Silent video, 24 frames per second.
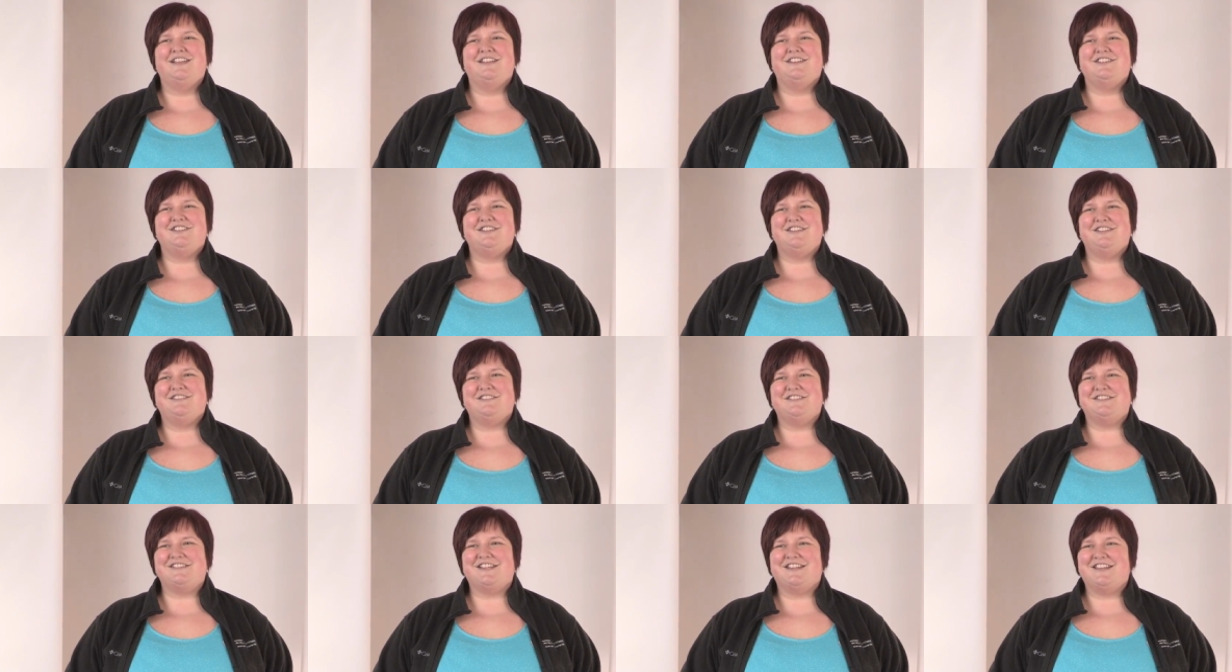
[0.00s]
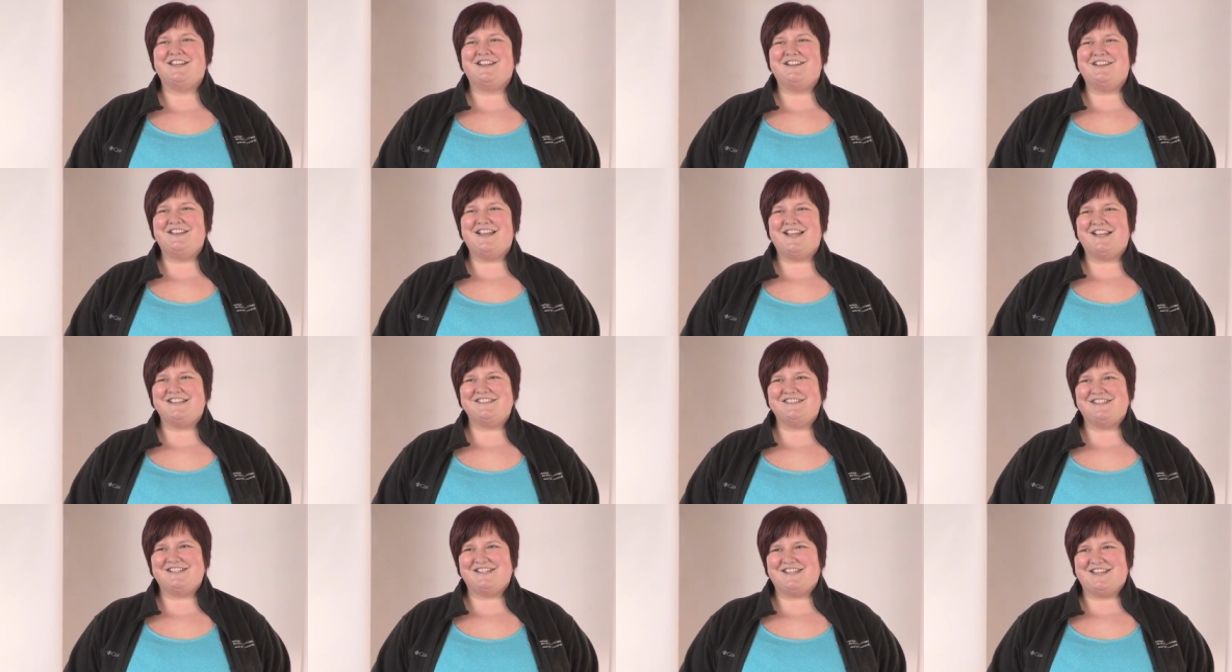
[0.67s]
she was a little
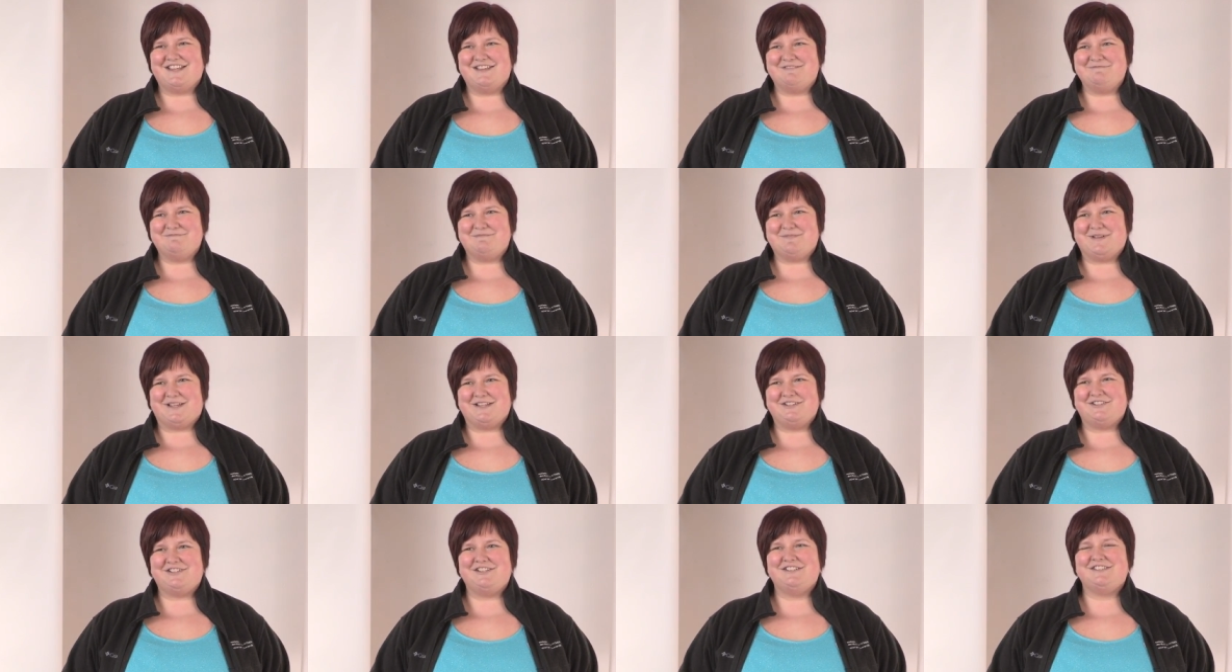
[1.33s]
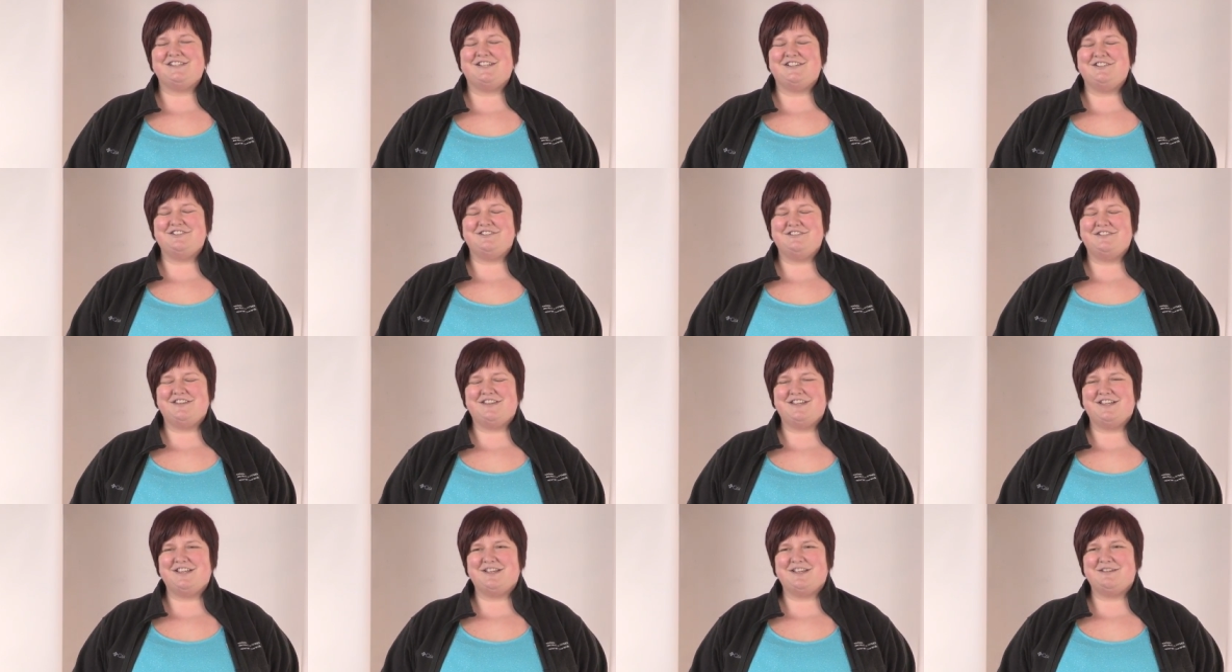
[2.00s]
hesitant, but she said she
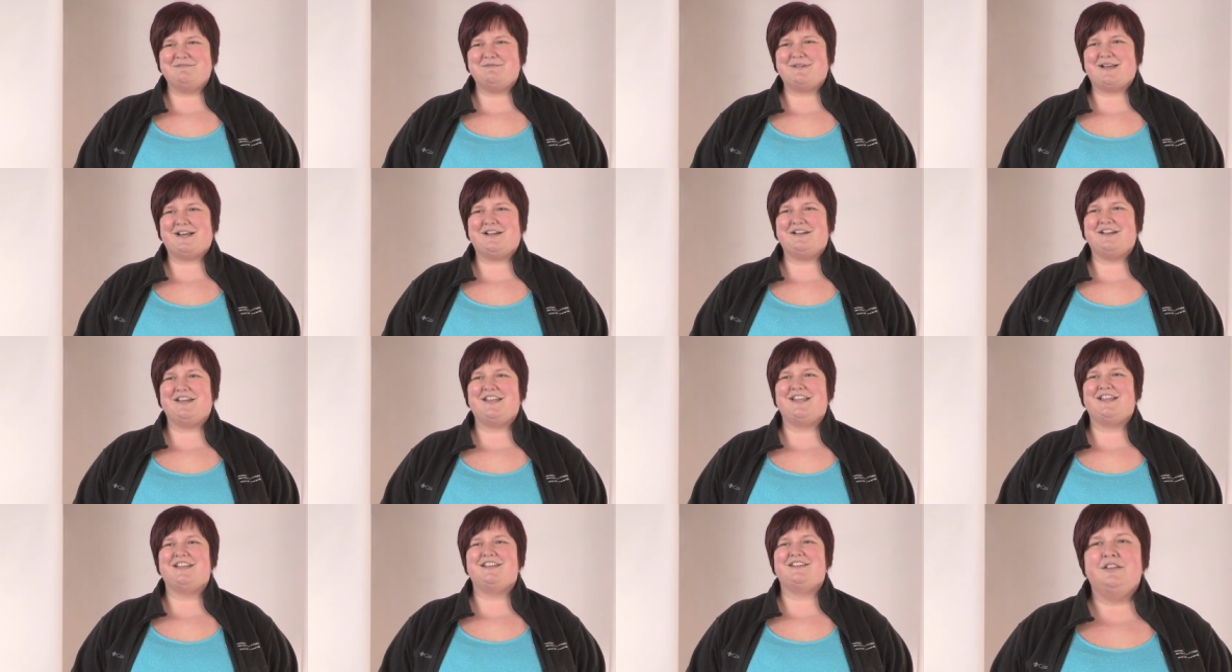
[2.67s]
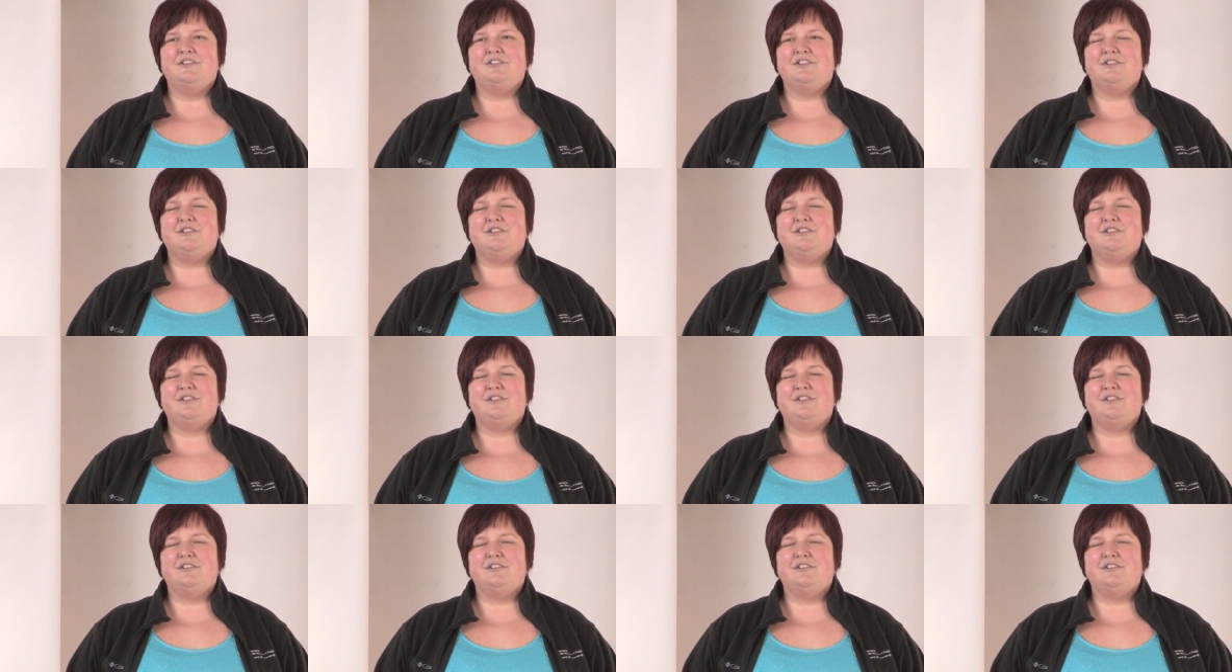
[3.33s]
would think about it.